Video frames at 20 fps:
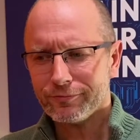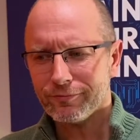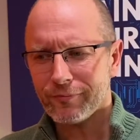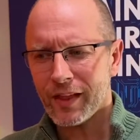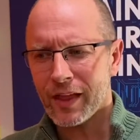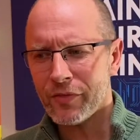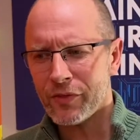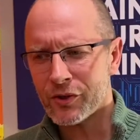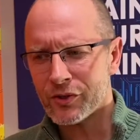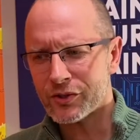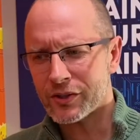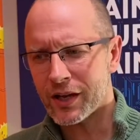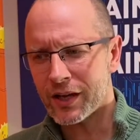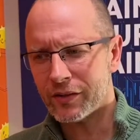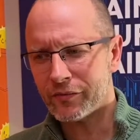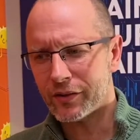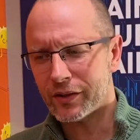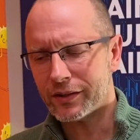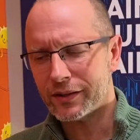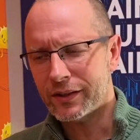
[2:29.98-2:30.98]
There's kind
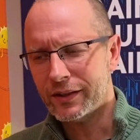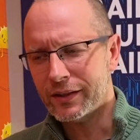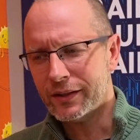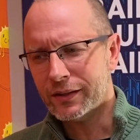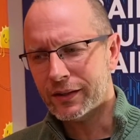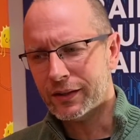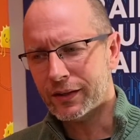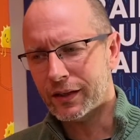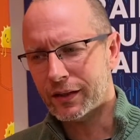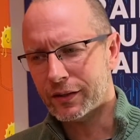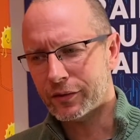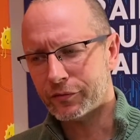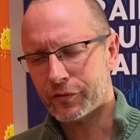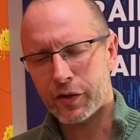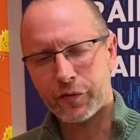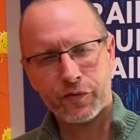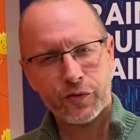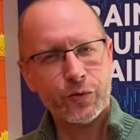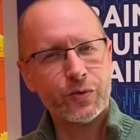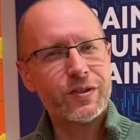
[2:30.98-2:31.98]
of
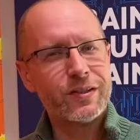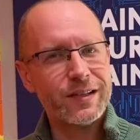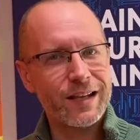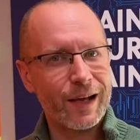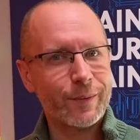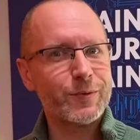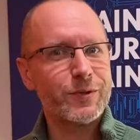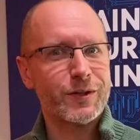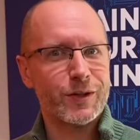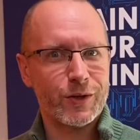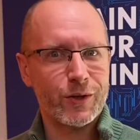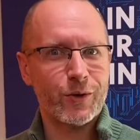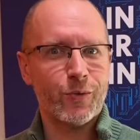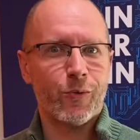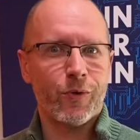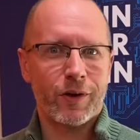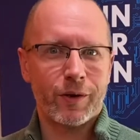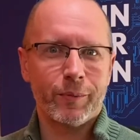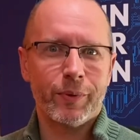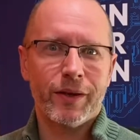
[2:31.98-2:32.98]
a few steps that you
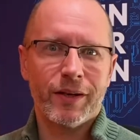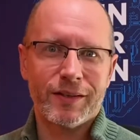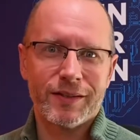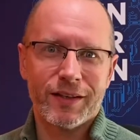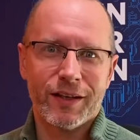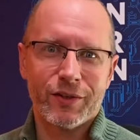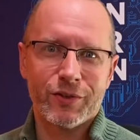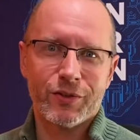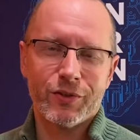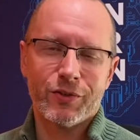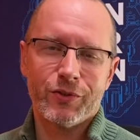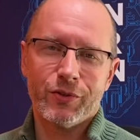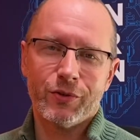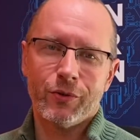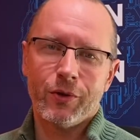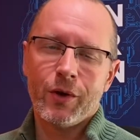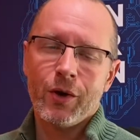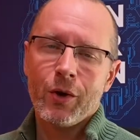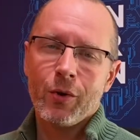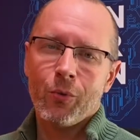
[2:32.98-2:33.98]
want to pay attention
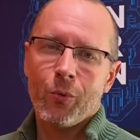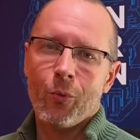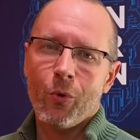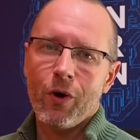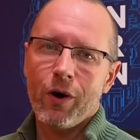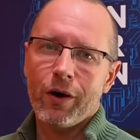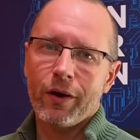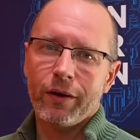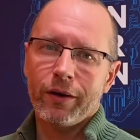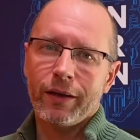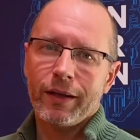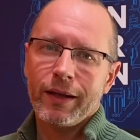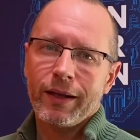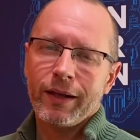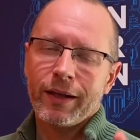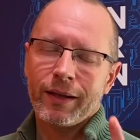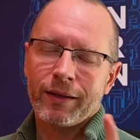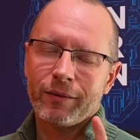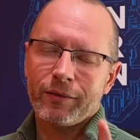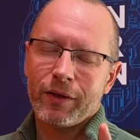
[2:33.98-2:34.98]
to. One,
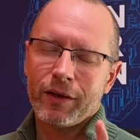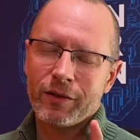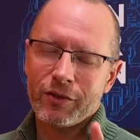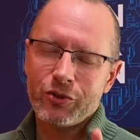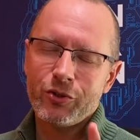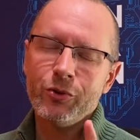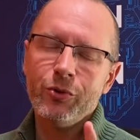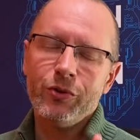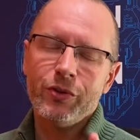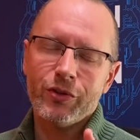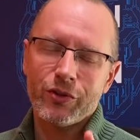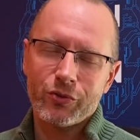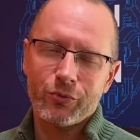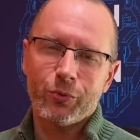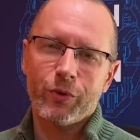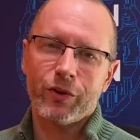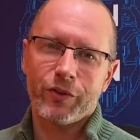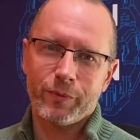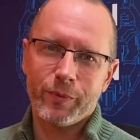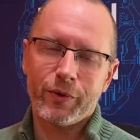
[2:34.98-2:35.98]
and do this
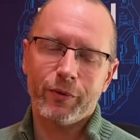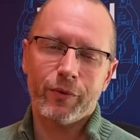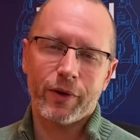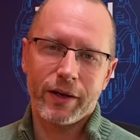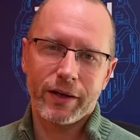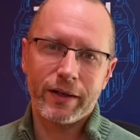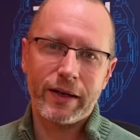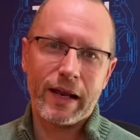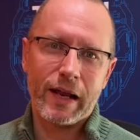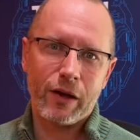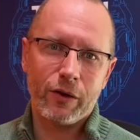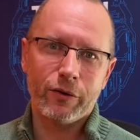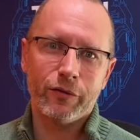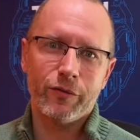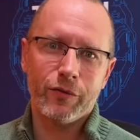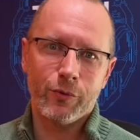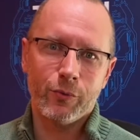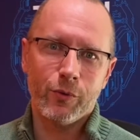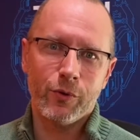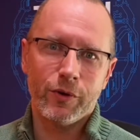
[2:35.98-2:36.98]
with me right now
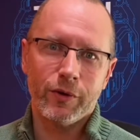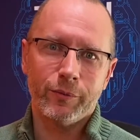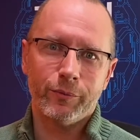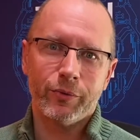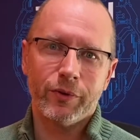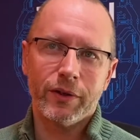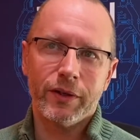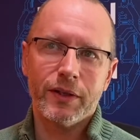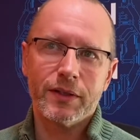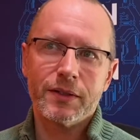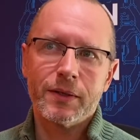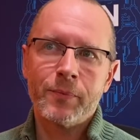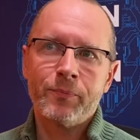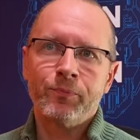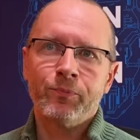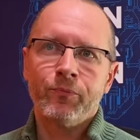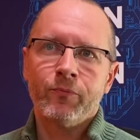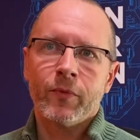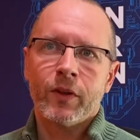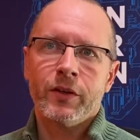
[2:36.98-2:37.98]
if you would, please.
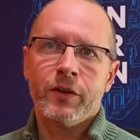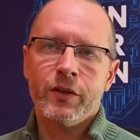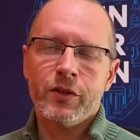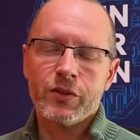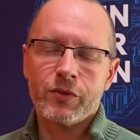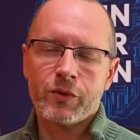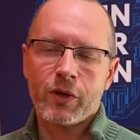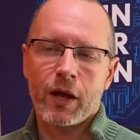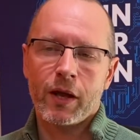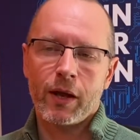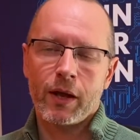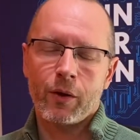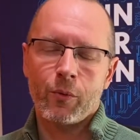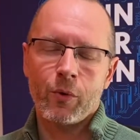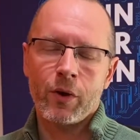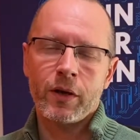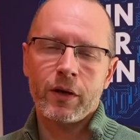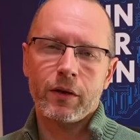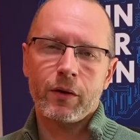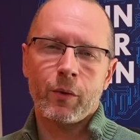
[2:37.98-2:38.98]
I
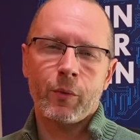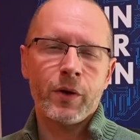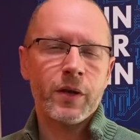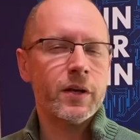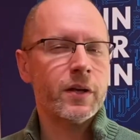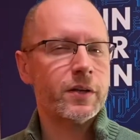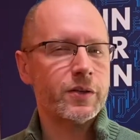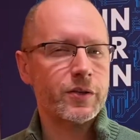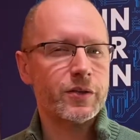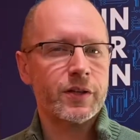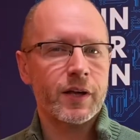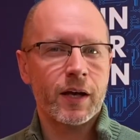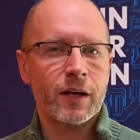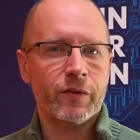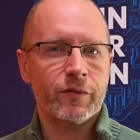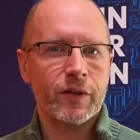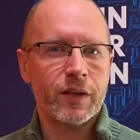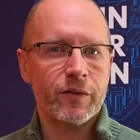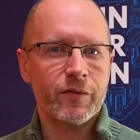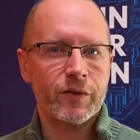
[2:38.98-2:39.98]
want you to just kind
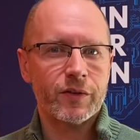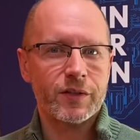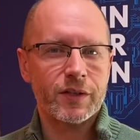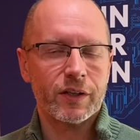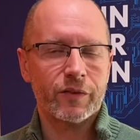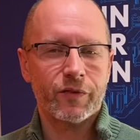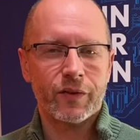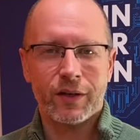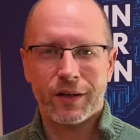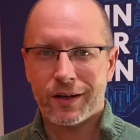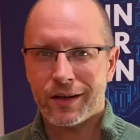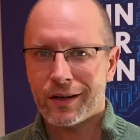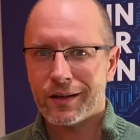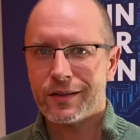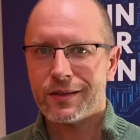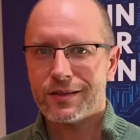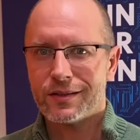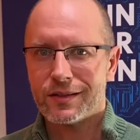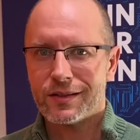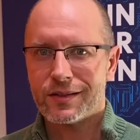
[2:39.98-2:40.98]
of give yourself an
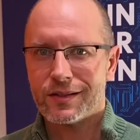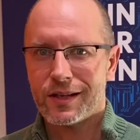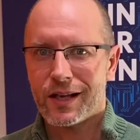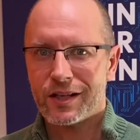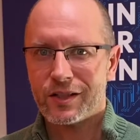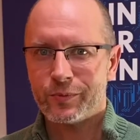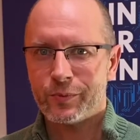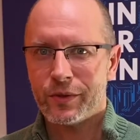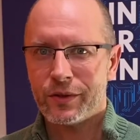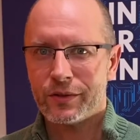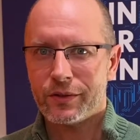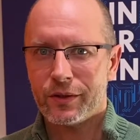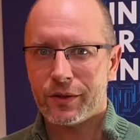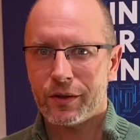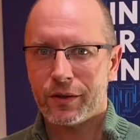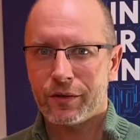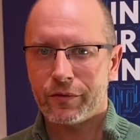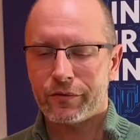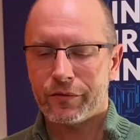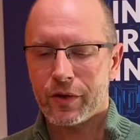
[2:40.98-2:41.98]
honest assessment
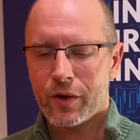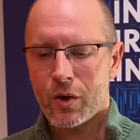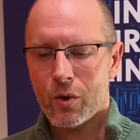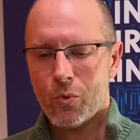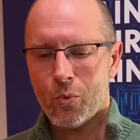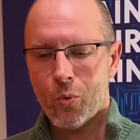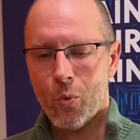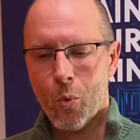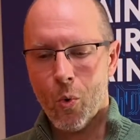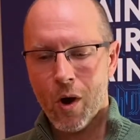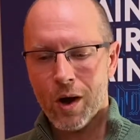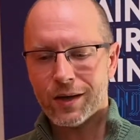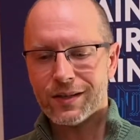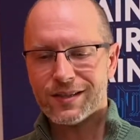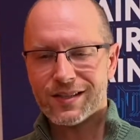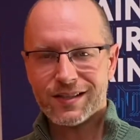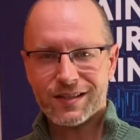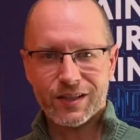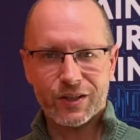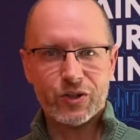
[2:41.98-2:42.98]
of what
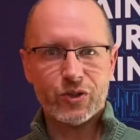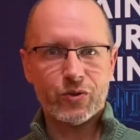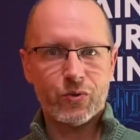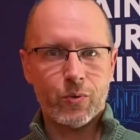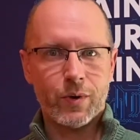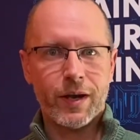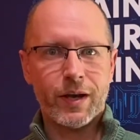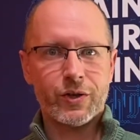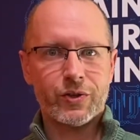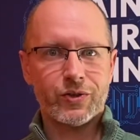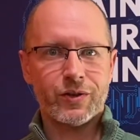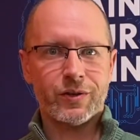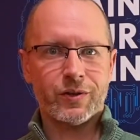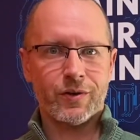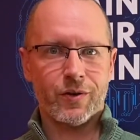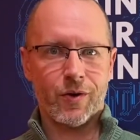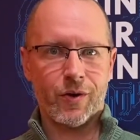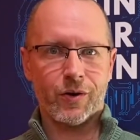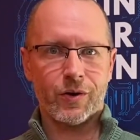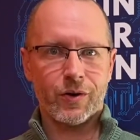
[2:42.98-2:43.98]

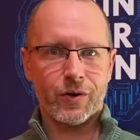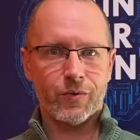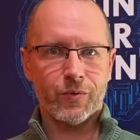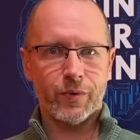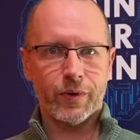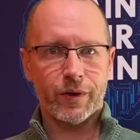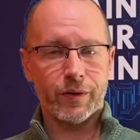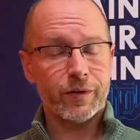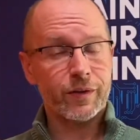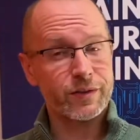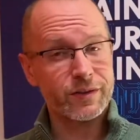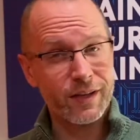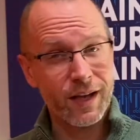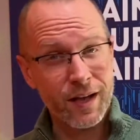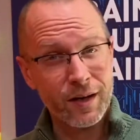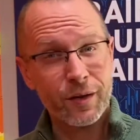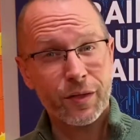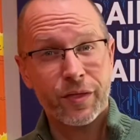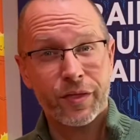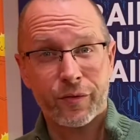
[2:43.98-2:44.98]
situation are you in. There's
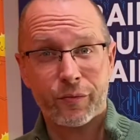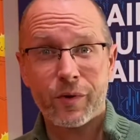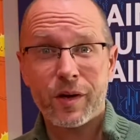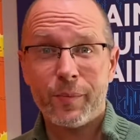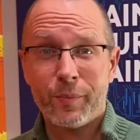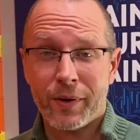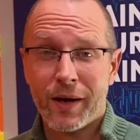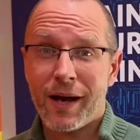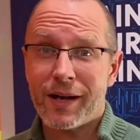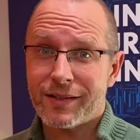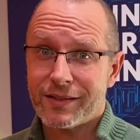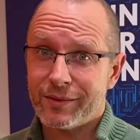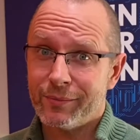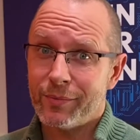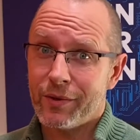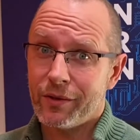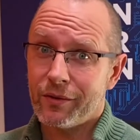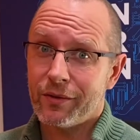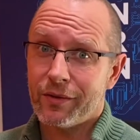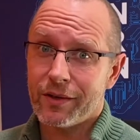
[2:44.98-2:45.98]
kind of three
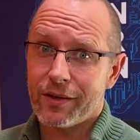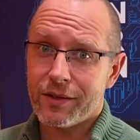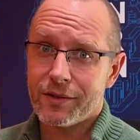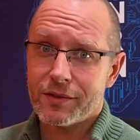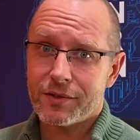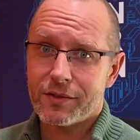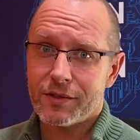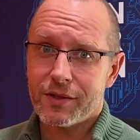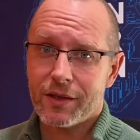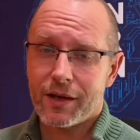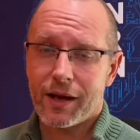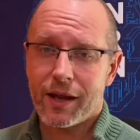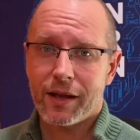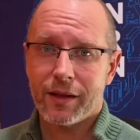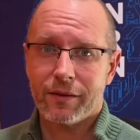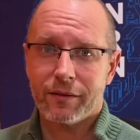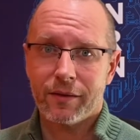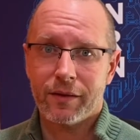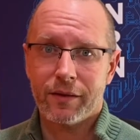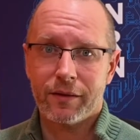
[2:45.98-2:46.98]
possibilities that
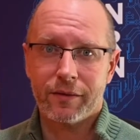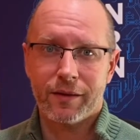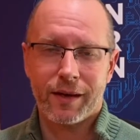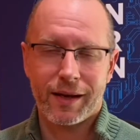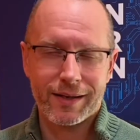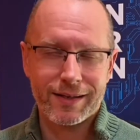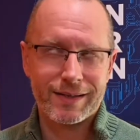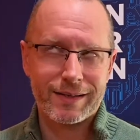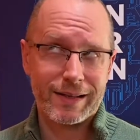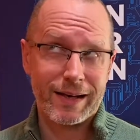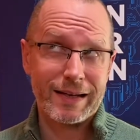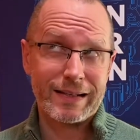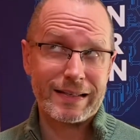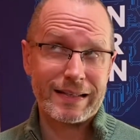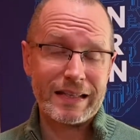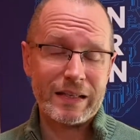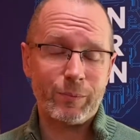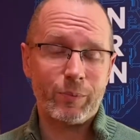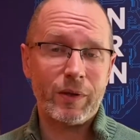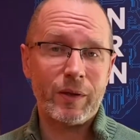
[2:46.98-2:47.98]
I
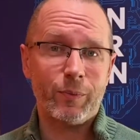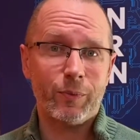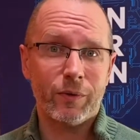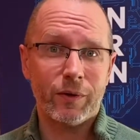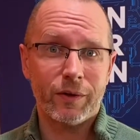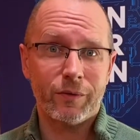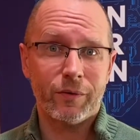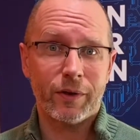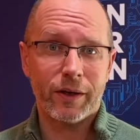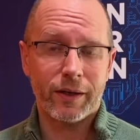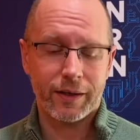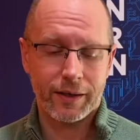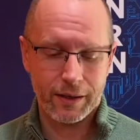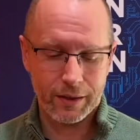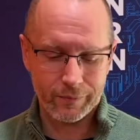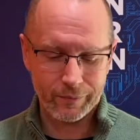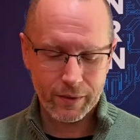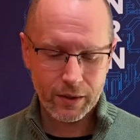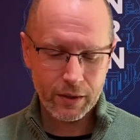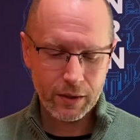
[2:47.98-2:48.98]
see people in right now.